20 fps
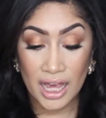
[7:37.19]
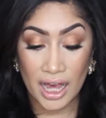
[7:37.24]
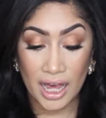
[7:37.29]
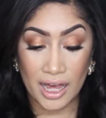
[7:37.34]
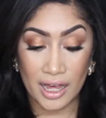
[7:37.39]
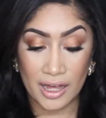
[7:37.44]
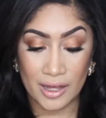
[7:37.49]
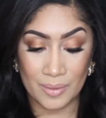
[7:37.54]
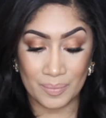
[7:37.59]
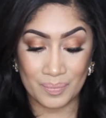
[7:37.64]

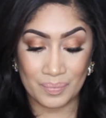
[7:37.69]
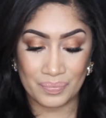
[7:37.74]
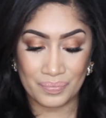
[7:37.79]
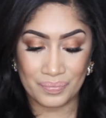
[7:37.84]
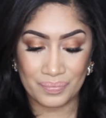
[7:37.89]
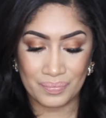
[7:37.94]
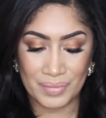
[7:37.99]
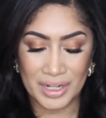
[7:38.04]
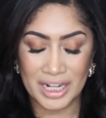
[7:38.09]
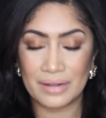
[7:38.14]

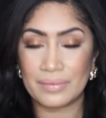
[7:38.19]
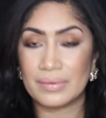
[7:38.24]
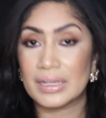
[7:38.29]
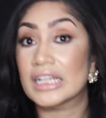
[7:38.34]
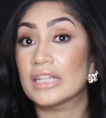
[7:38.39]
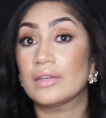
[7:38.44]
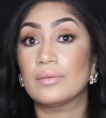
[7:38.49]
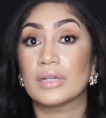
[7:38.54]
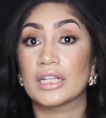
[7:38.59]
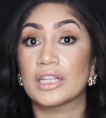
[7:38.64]
But I
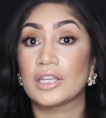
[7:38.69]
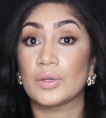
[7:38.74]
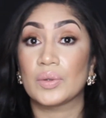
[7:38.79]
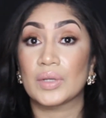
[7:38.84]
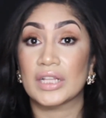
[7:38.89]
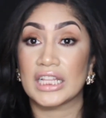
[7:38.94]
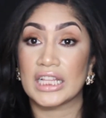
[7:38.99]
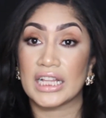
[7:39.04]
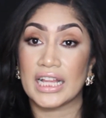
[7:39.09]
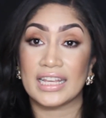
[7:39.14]
really
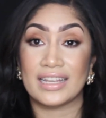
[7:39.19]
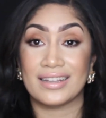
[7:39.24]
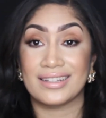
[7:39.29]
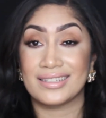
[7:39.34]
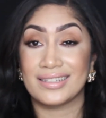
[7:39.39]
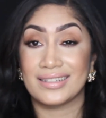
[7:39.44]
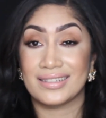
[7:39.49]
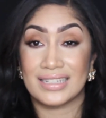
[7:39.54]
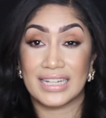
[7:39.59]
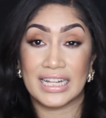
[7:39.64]
like it.
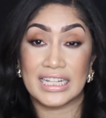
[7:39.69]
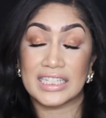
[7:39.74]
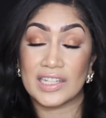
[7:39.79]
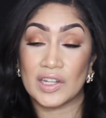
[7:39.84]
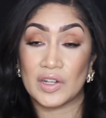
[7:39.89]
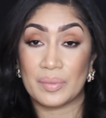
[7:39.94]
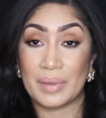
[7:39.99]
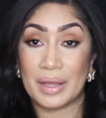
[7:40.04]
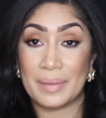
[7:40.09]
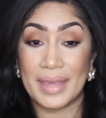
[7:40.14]
It sits nice
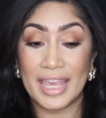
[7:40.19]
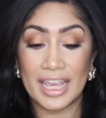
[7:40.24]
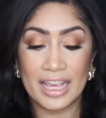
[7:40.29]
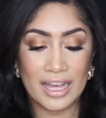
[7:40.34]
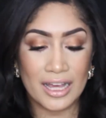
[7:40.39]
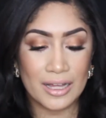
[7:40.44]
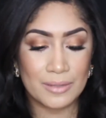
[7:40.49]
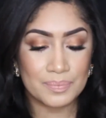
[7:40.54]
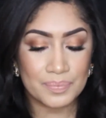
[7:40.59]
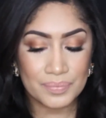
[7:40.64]
under my
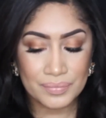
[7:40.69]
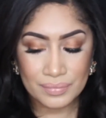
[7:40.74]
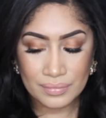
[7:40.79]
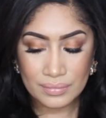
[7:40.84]
makeup,